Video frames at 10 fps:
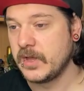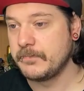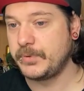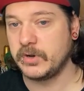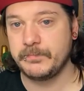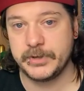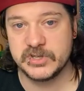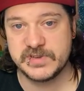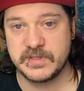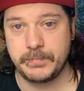but
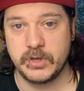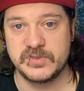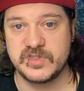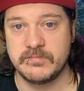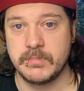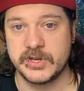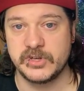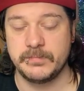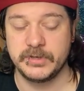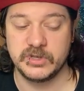because of the pose of the
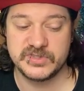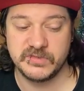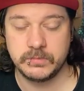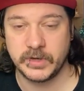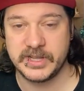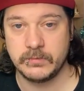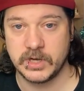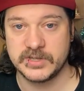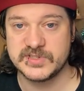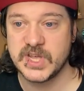model, because of what it
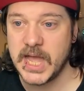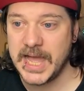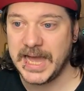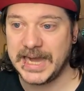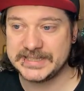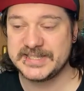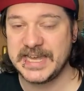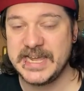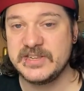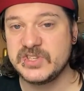was, I
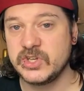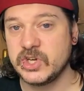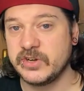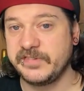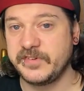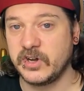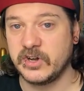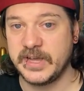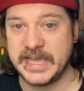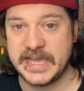decided to go
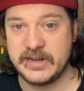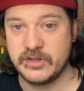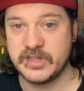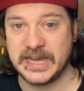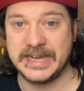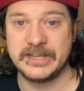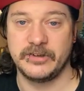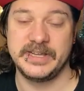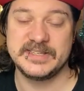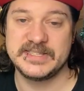for another
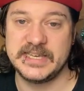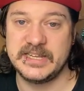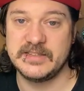iconic scene in the